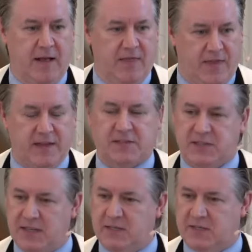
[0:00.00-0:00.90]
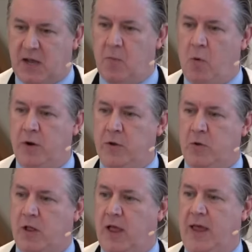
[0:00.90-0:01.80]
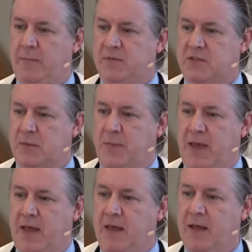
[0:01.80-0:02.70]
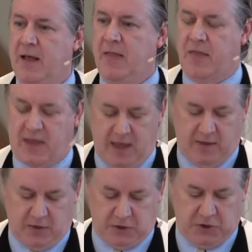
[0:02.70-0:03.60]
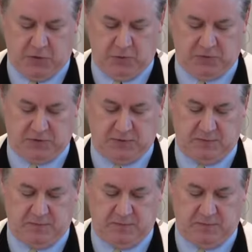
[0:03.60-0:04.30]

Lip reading: "This is someone who claims to be the king of the Jews."